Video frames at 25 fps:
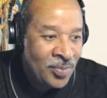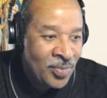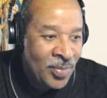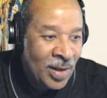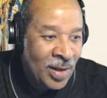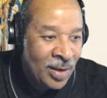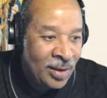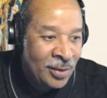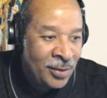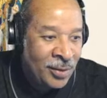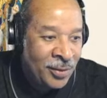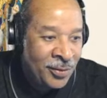
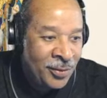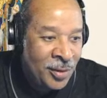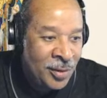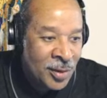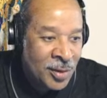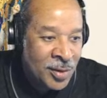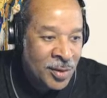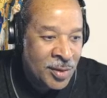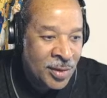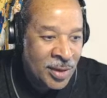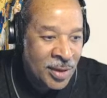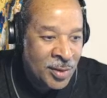Although few
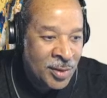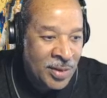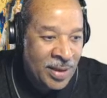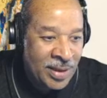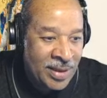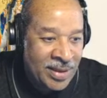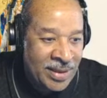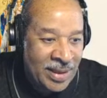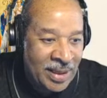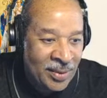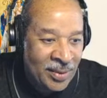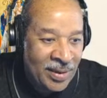students were
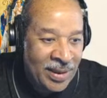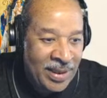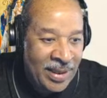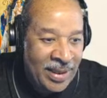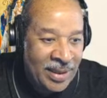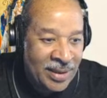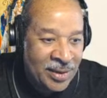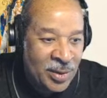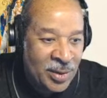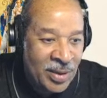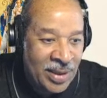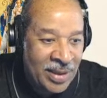genuinely
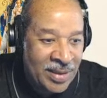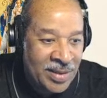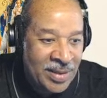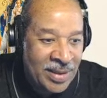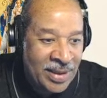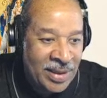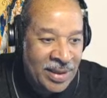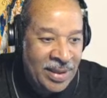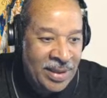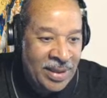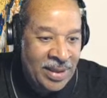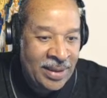interested
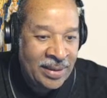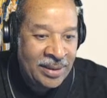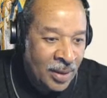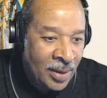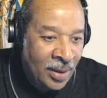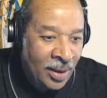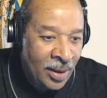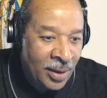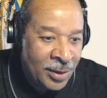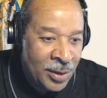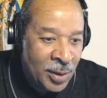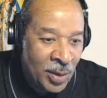in it,
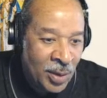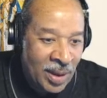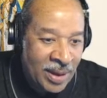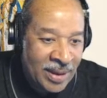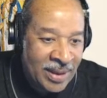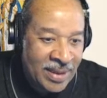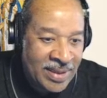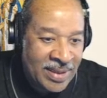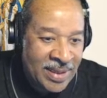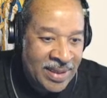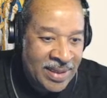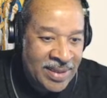throughout
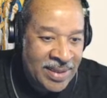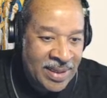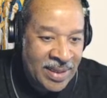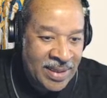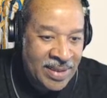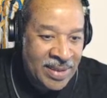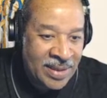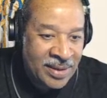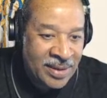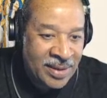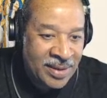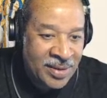its
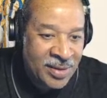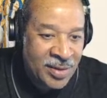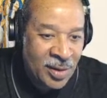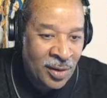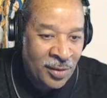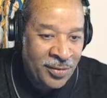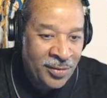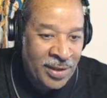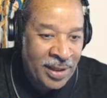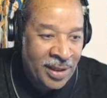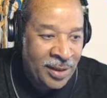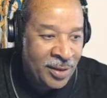excess in the
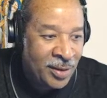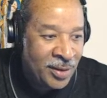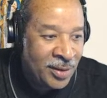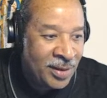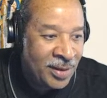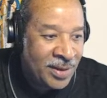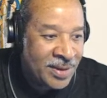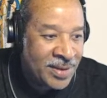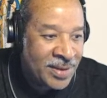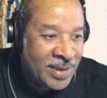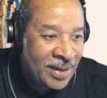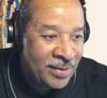Soviet
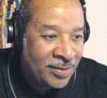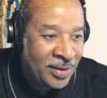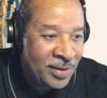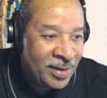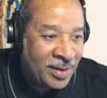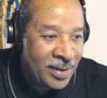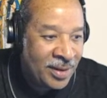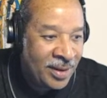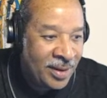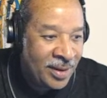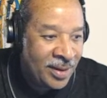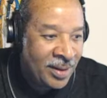Union,
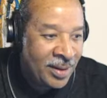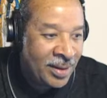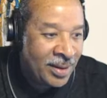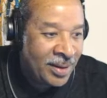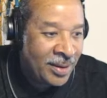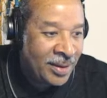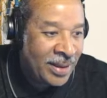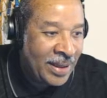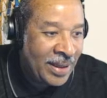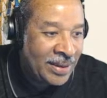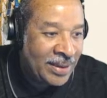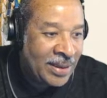
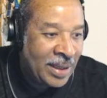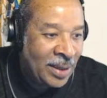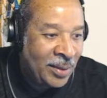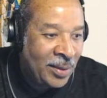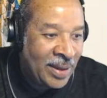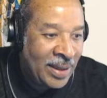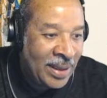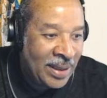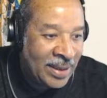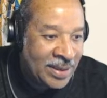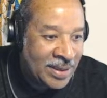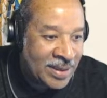several
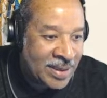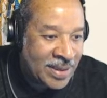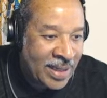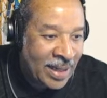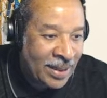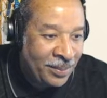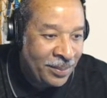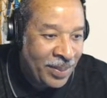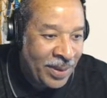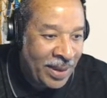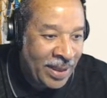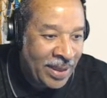anti-religious
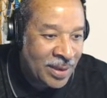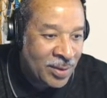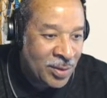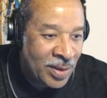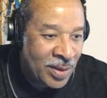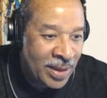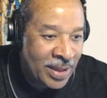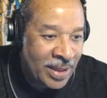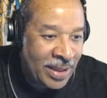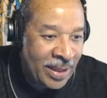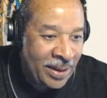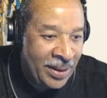campaigns
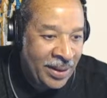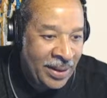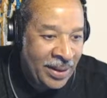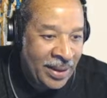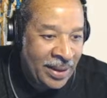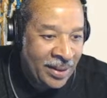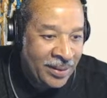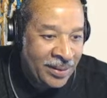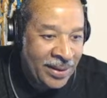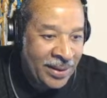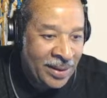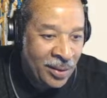were carried
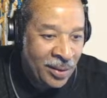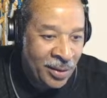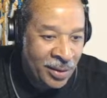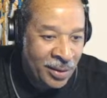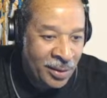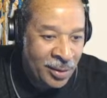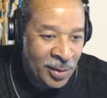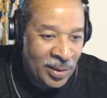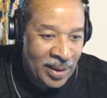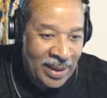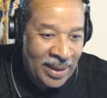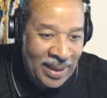out in order
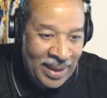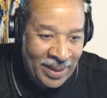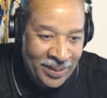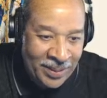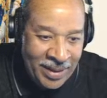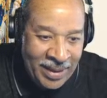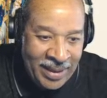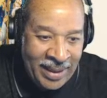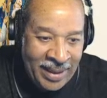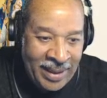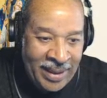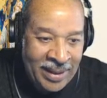to
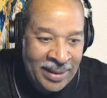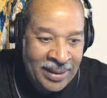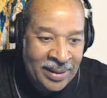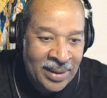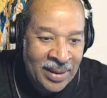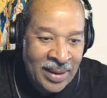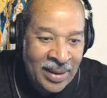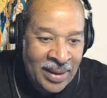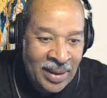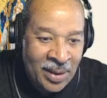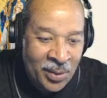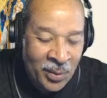eliminate
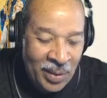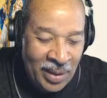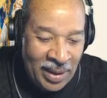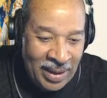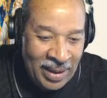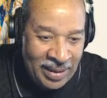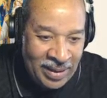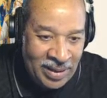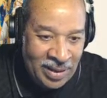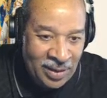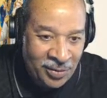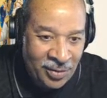
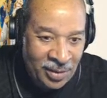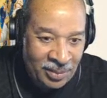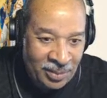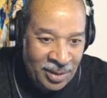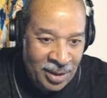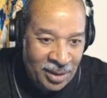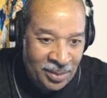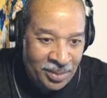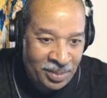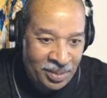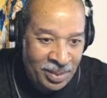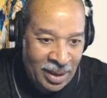religion from
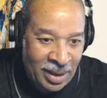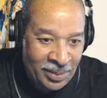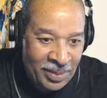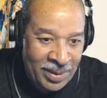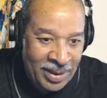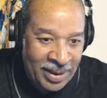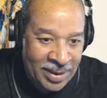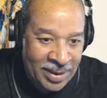the public